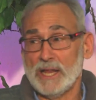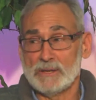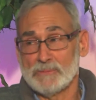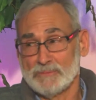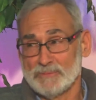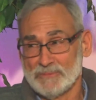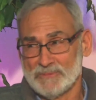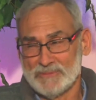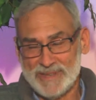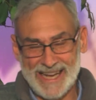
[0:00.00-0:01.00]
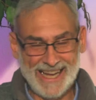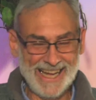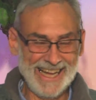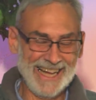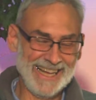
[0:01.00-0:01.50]
I understand that
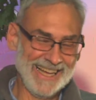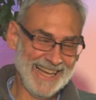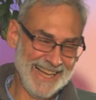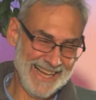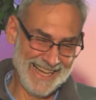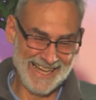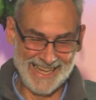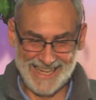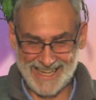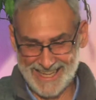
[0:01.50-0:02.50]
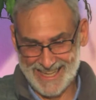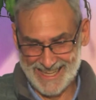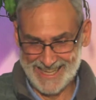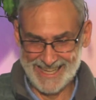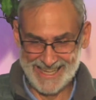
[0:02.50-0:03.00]
part of it. The
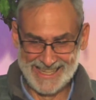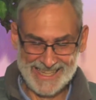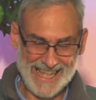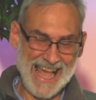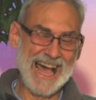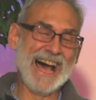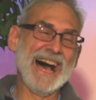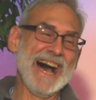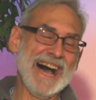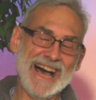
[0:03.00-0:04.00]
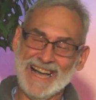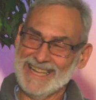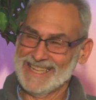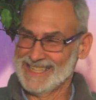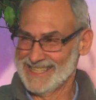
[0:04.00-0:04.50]
legal way, I understand that.
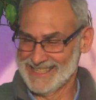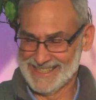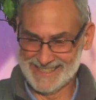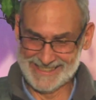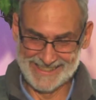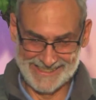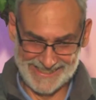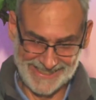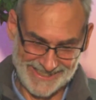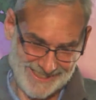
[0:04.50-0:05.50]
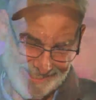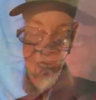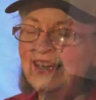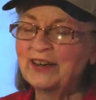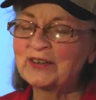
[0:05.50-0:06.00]
Okay,
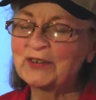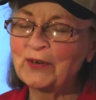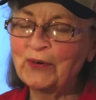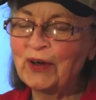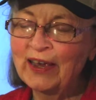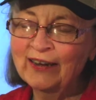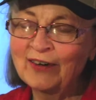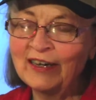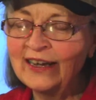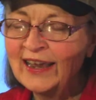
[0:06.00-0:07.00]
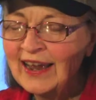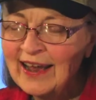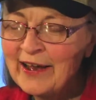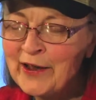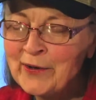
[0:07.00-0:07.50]
so Harry,
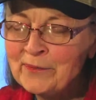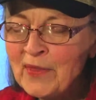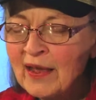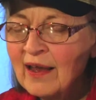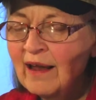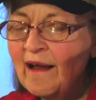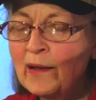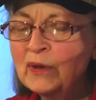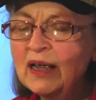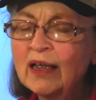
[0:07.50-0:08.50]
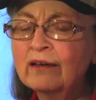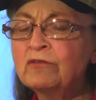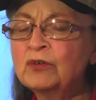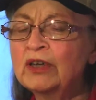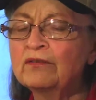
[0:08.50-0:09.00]
I'm going to have
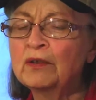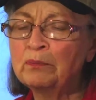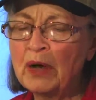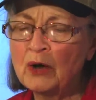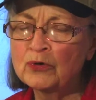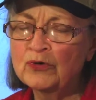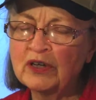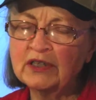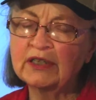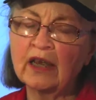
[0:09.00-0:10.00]
you give the boundaries